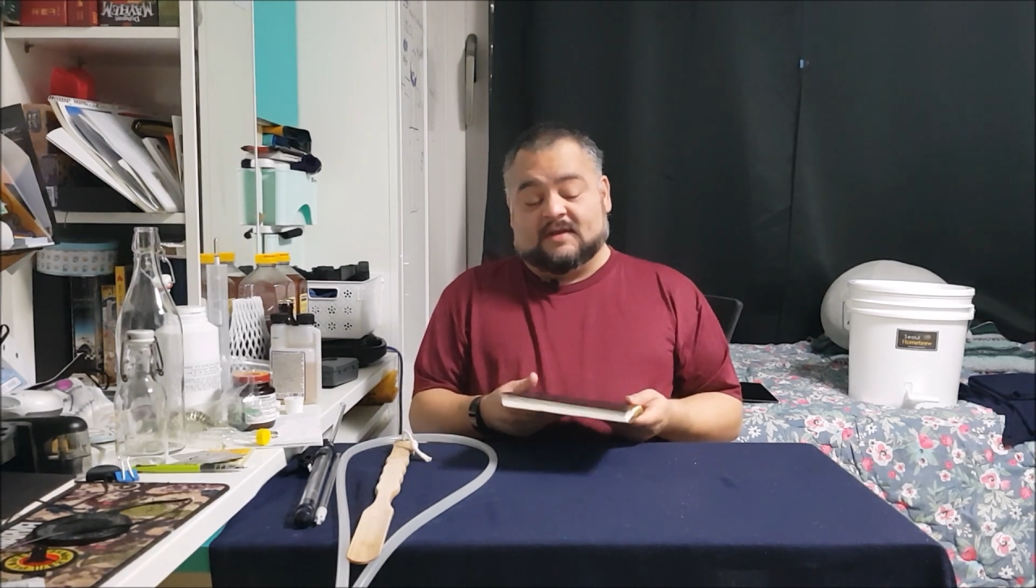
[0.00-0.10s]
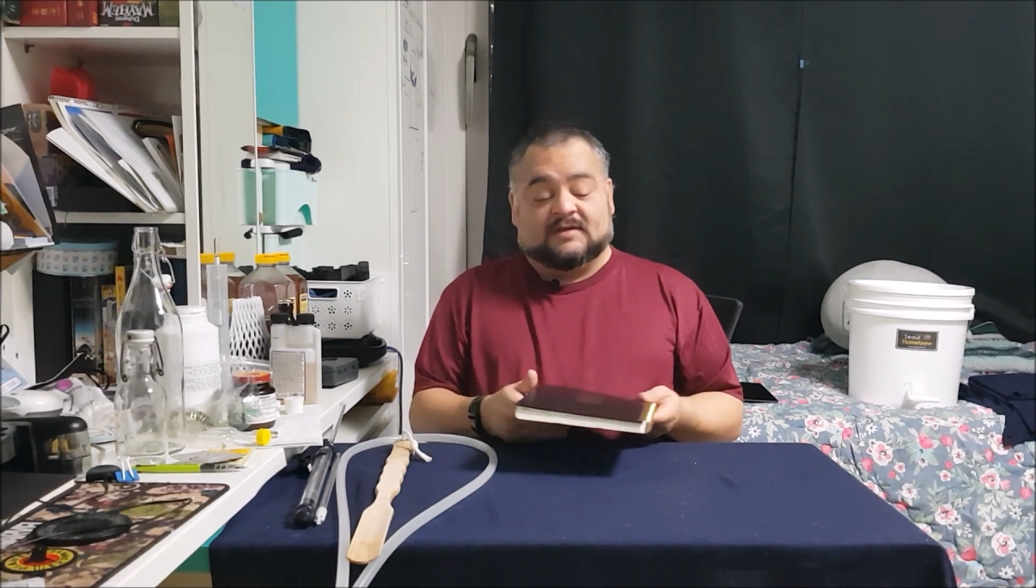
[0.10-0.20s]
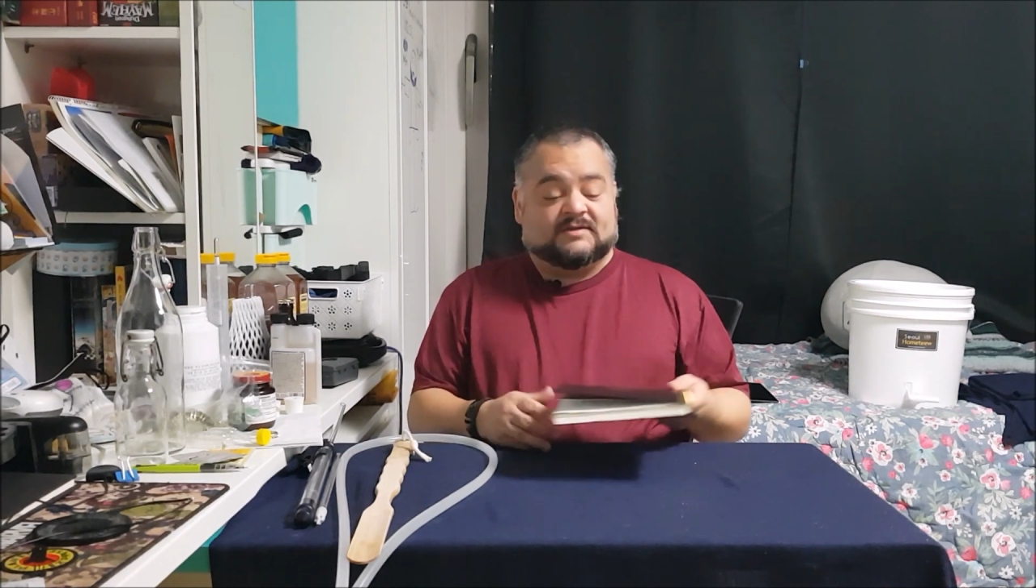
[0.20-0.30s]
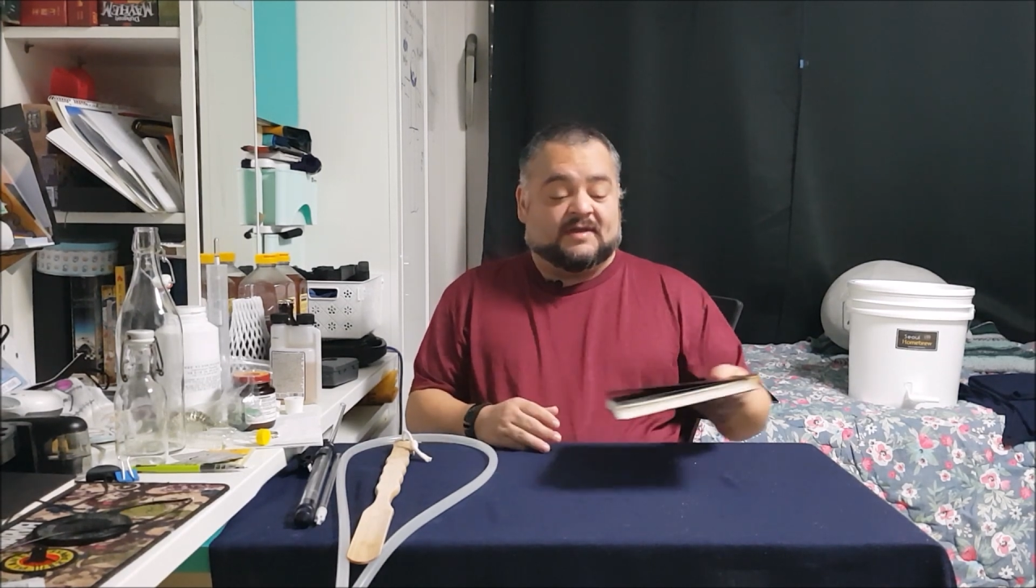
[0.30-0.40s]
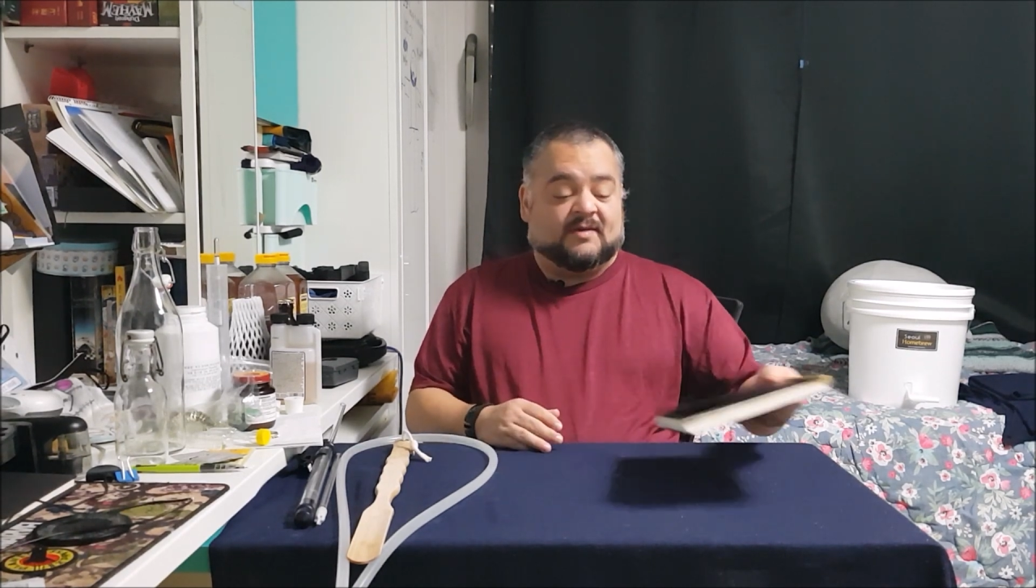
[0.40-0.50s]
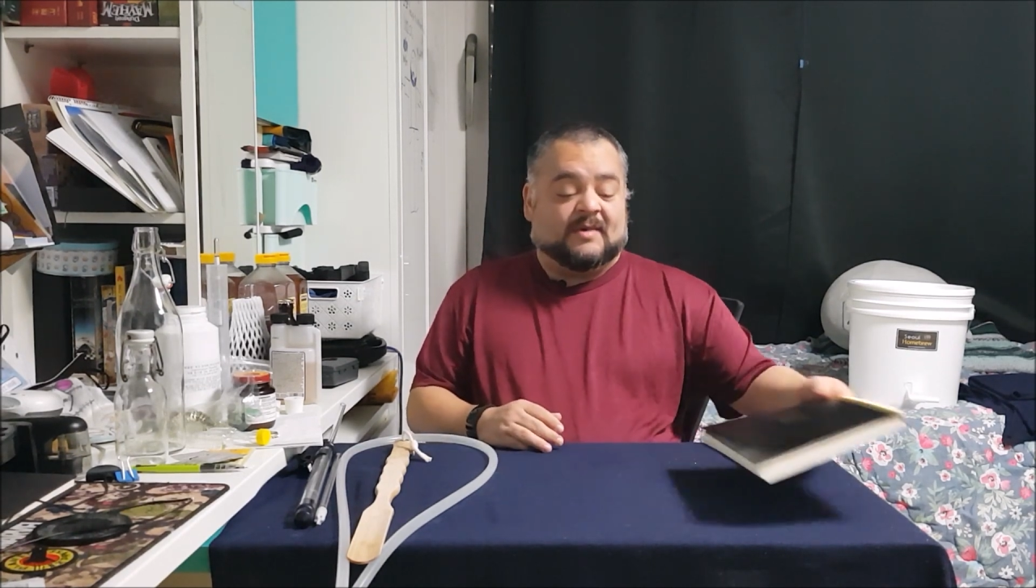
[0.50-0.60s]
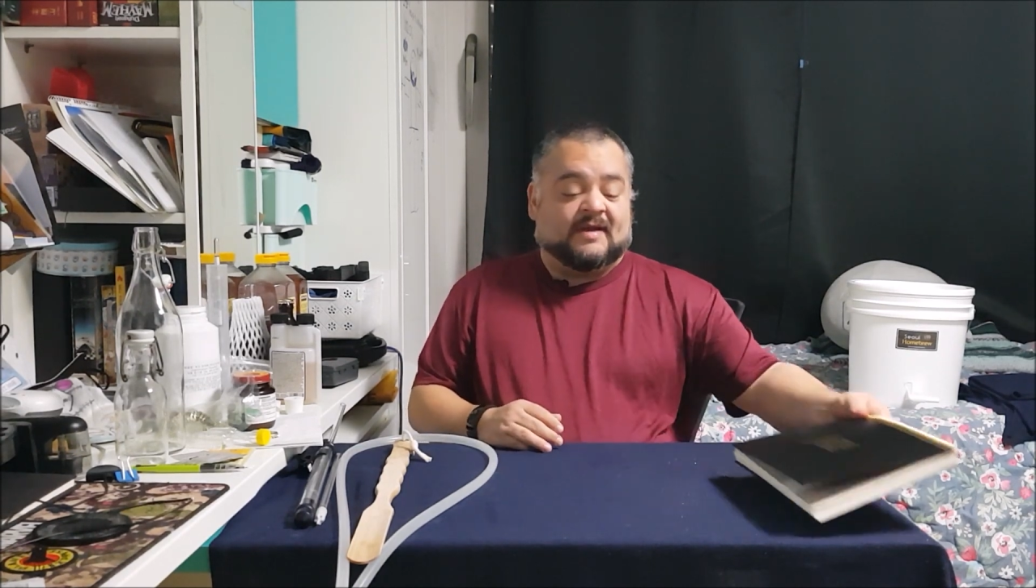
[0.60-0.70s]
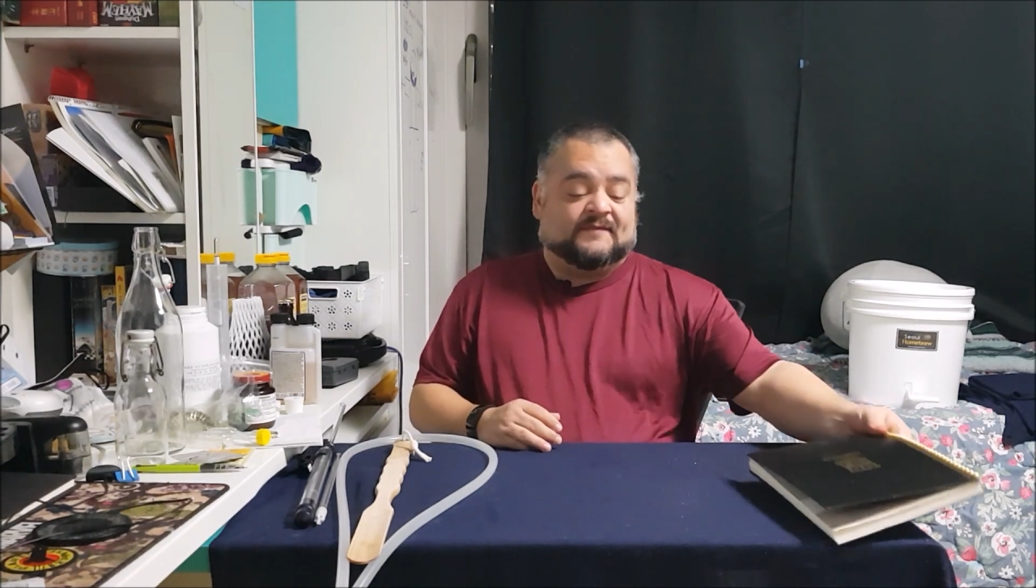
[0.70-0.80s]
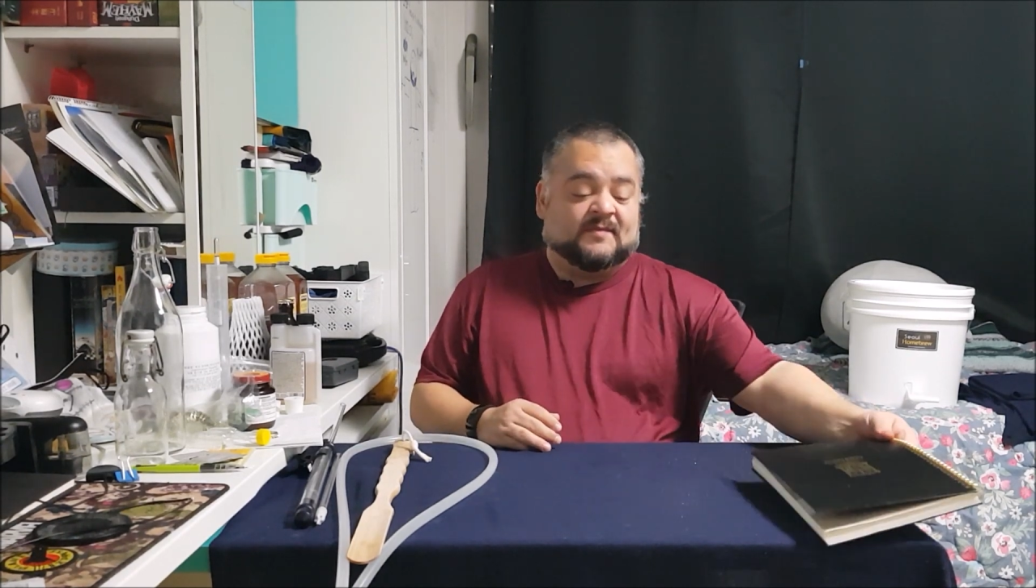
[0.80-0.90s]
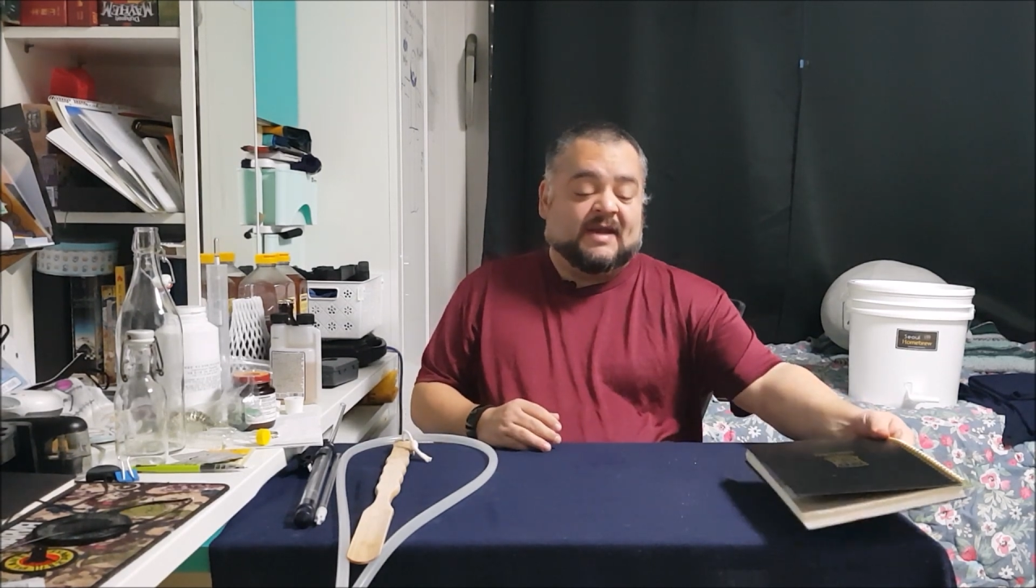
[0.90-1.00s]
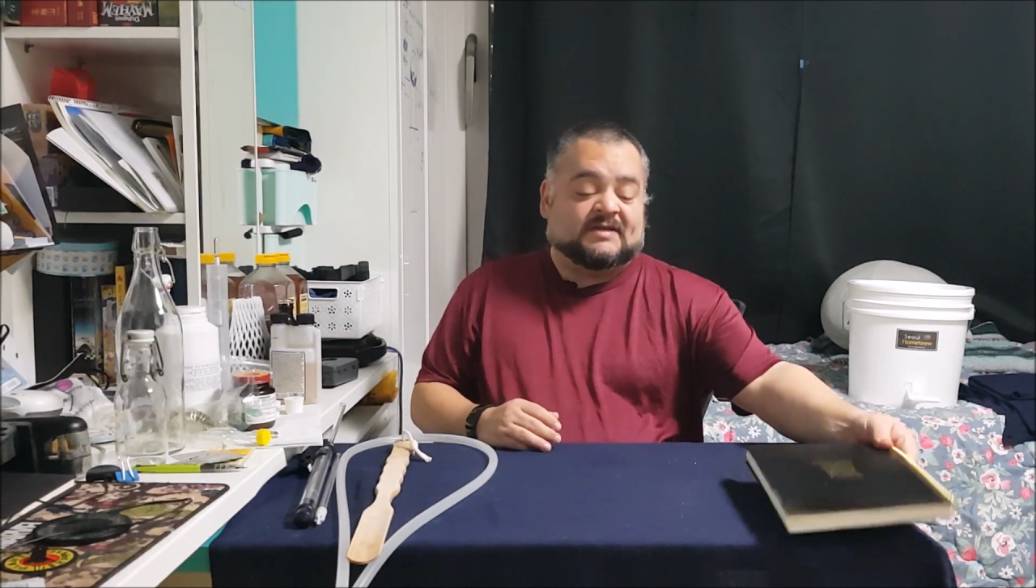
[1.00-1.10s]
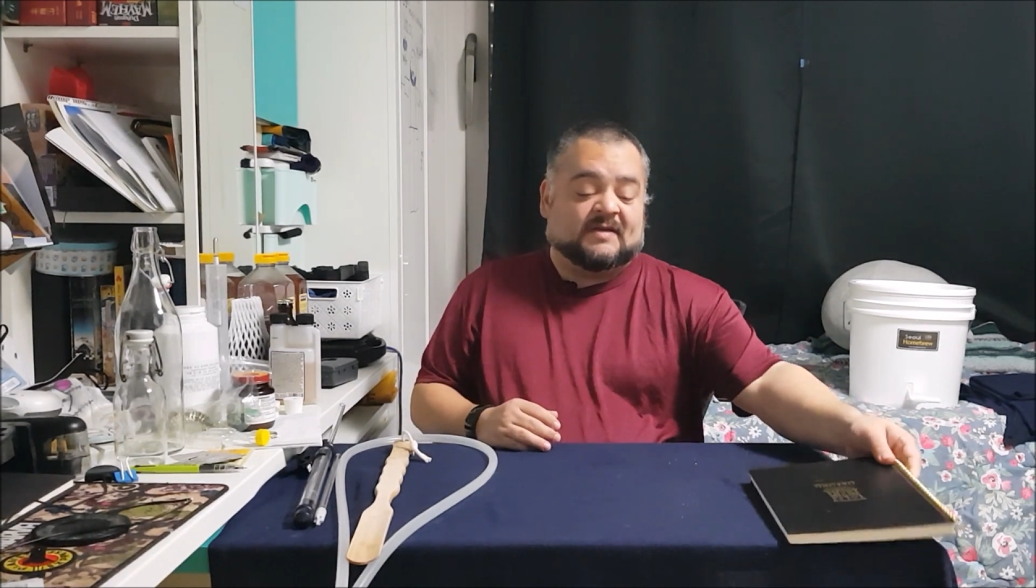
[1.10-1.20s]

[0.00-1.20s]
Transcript: So that way, if you make